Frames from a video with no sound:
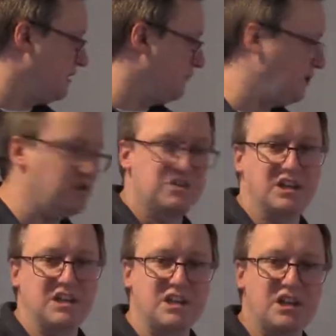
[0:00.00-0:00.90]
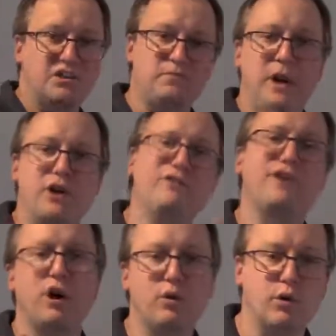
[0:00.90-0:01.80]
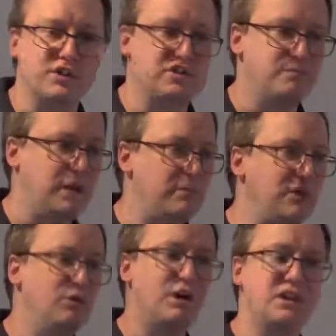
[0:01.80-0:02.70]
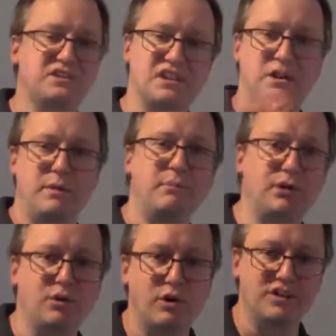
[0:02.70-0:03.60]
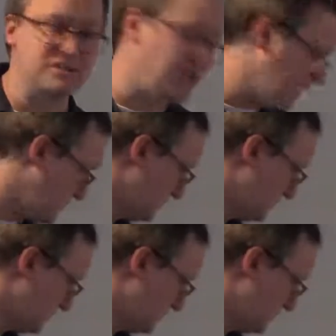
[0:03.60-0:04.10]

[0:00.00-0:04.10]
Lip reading: using a pair of cohorts, people who are sick, people who aren't sick.